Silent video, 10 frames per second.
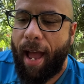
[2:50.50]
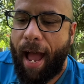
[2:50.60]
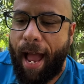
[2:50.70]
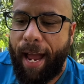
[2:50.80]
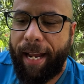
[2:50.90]

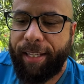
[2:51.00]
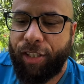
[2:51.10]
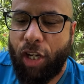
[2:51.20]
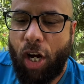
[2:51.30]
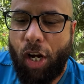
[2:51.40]
I
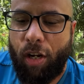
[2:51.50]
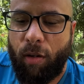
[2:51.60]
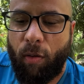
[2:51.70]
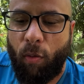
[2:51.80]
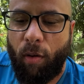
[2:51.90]

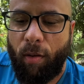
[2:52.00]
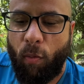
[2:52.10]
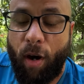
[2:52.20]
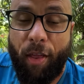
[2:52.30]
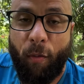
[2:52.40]
saw
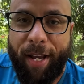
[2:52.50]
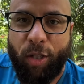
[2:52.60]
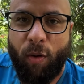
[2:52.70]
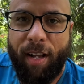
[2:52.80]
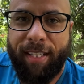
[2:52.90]
one of the
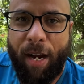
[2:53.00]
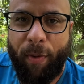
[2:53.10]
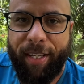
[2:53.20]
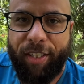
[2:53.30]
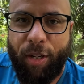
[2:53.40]
restaurants I
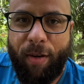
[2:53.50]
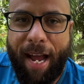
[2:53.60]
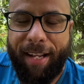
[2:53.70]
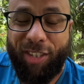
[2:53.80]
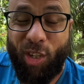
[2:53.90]
went to
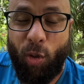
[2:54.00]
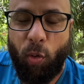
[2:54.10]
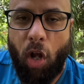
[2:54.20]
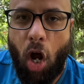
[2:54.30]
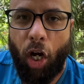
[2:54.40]
not
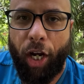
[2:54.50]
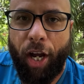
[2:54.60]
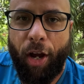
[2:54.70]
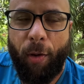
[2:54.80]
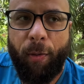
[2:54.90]
too long
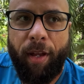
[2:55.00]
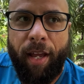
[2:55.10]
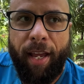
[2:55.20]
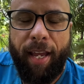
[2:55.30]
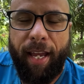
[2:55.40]
ago
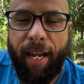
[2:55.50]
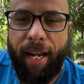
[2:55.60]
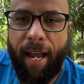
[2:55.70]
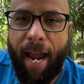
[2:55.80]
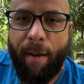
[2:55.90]

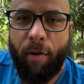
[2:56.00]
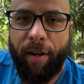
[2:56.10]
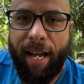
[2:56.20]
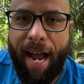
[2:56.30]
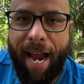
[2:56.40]
in Anna
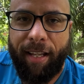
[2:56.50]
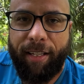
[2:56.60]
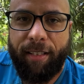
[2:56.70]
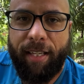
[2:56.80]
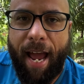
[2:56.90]
Maria
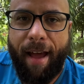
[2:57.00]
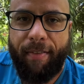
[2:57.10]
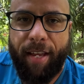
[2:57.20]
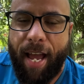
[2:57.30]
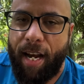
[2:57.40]
Island
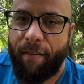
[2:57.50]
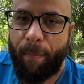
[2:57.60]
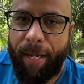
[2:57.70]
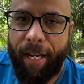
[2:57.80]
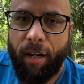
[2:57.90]
at the end of a
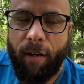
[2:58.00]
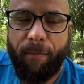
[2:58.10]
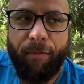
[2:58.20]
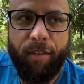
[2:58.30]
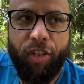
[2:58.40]
pier,
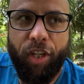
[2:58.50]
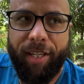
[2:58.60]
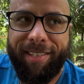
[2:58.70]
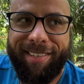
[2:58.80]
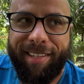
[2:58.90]

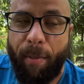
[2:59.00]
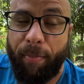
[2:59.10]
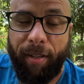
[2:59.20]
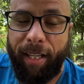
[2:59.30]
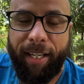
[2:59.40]
just
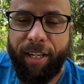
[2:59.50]
completely